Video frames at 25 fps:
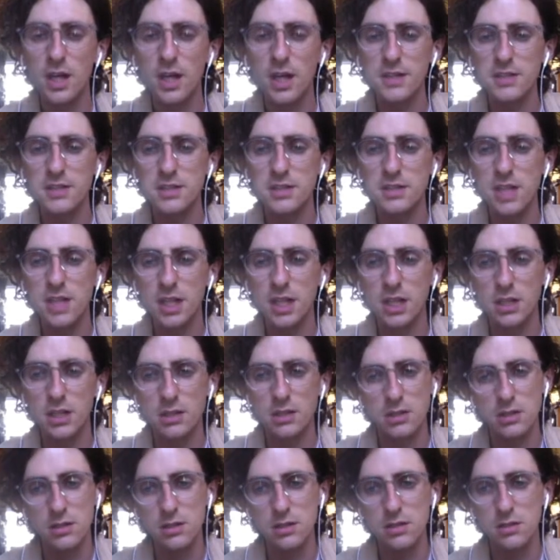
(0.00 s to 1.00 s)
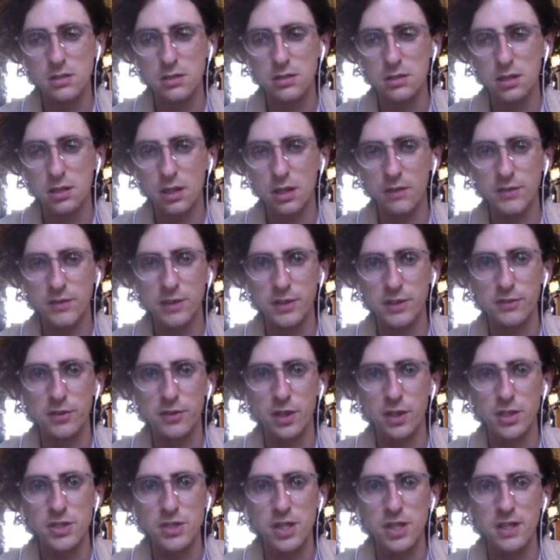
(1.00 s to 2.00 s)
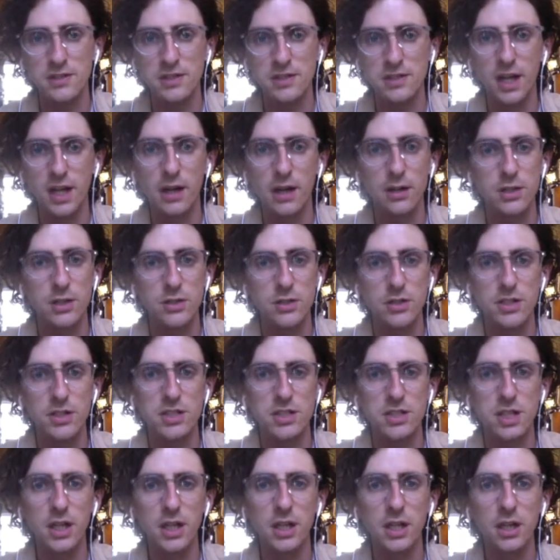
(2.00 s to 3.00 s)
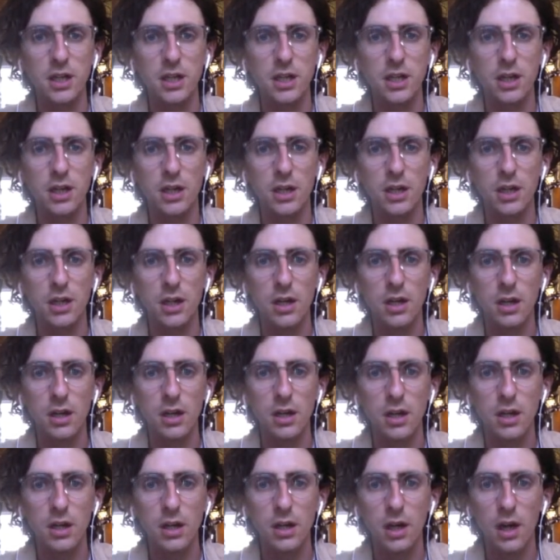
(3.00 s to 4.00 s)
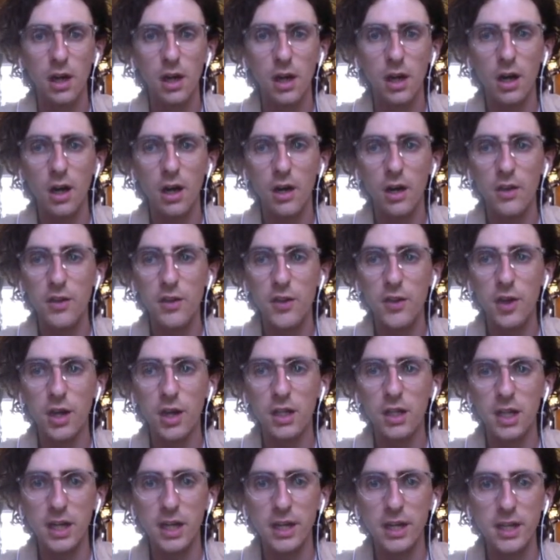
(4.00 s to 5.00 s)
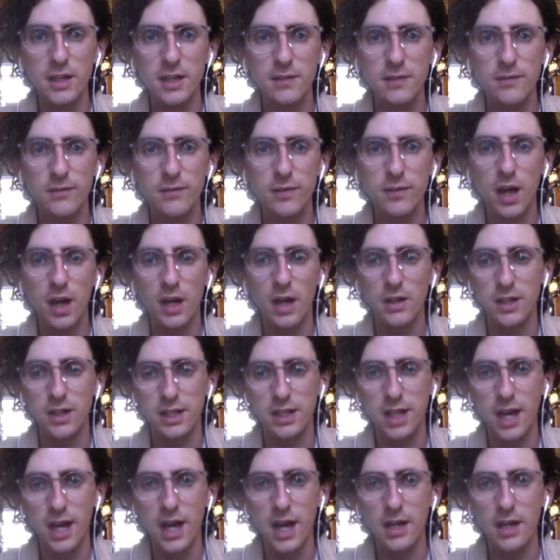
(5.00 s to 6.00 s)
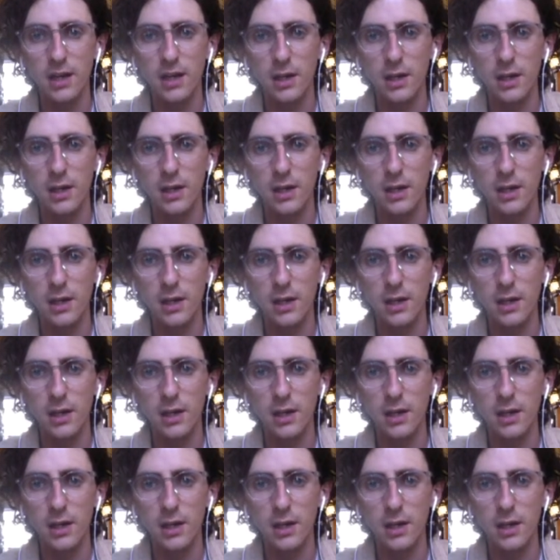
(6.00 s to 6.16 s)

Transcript: a second kind of differentiating characteristic. Thirdly, and again, I don't have